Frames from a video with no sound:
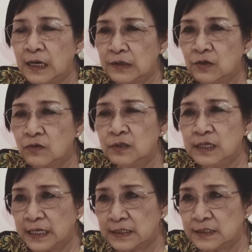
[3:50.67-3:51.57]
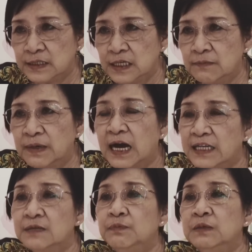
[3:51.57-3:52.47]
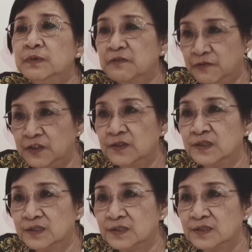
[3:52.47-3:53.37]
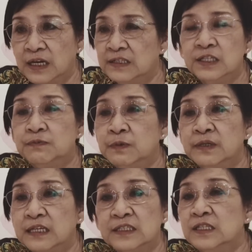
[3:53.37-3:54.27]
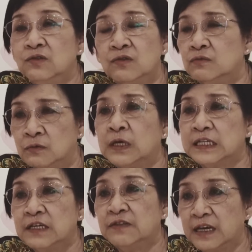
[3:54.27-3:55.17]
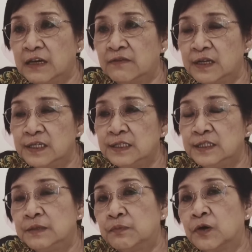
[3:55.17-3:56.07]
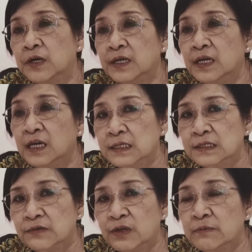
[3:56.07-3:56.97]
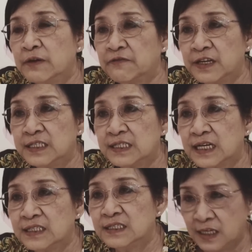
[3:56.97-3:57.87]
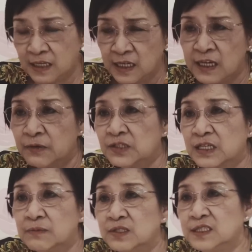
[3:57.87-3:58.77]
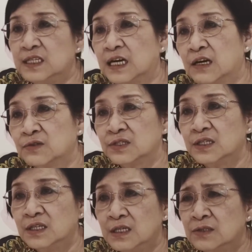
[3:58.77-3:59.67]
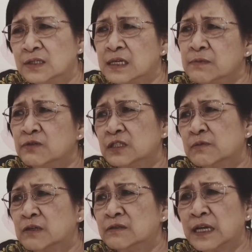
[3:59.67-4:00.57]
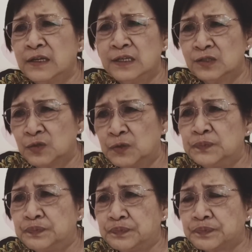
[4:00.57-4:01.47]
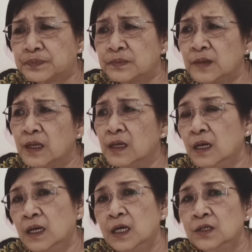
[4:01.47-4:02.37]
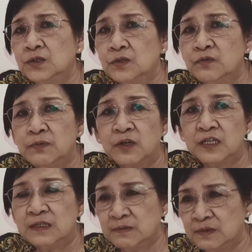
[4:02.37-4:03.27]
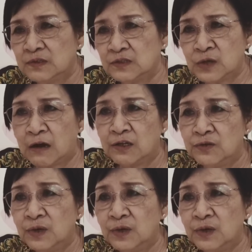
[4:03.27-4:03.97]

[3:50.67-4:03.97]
not only I see, but other people feel. And these people doesn't know what gift I have. Like this little boy, is one of my friend's son. He wants to come see the house. But then he was around 9 years old. So we brought him to our new